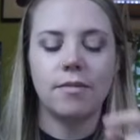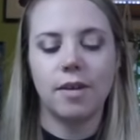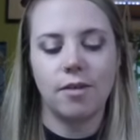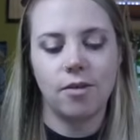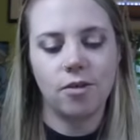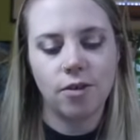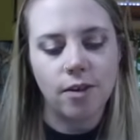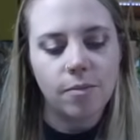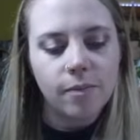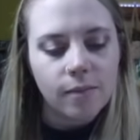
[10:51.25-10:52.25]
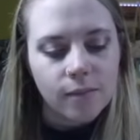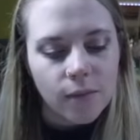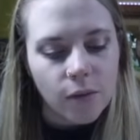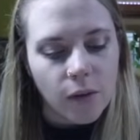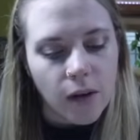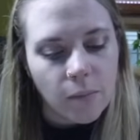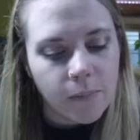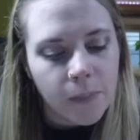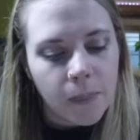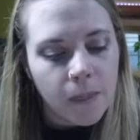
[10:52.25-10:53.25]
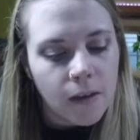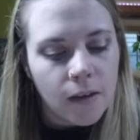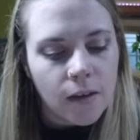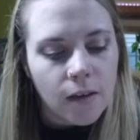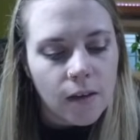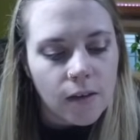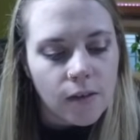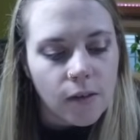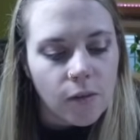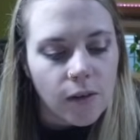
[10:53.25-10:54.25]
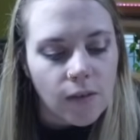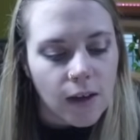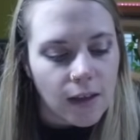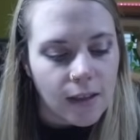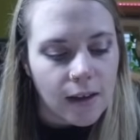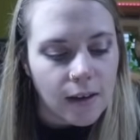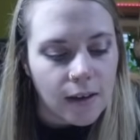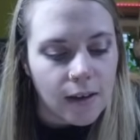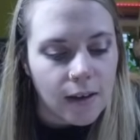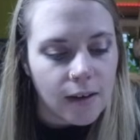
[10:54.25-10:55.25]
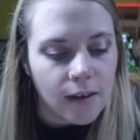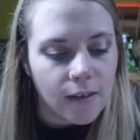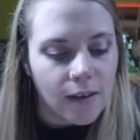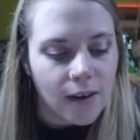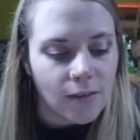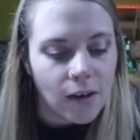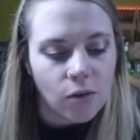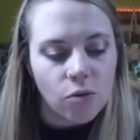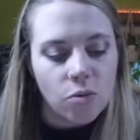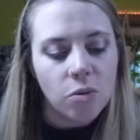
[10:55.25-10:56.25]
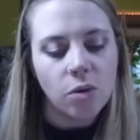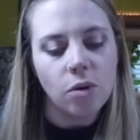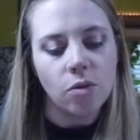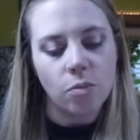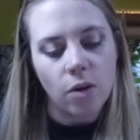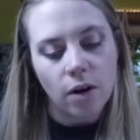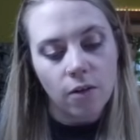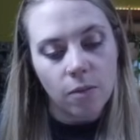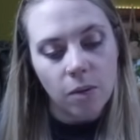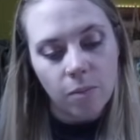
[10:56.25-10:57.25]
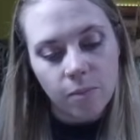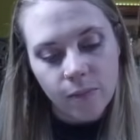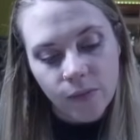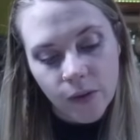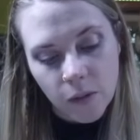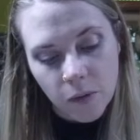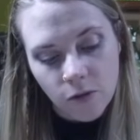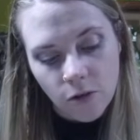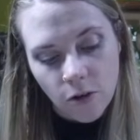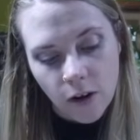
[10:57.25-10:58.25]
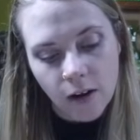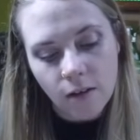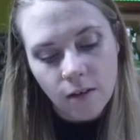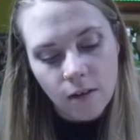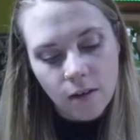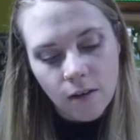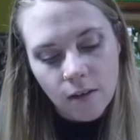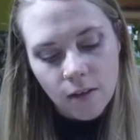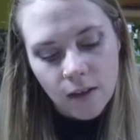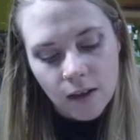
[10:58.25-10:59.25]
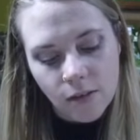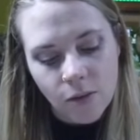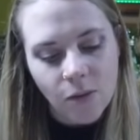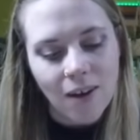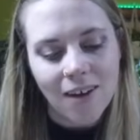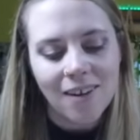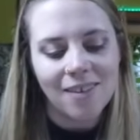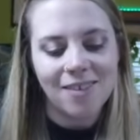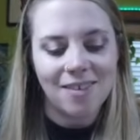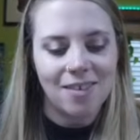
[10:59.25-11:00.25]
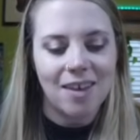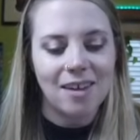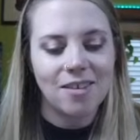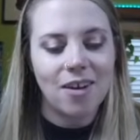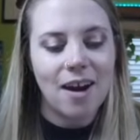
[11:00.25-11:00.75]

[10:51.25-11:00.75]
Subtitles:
down to your chin. Okay, so we've got that line. I've got a cool unibrow on my drawing. That's okay. So that's our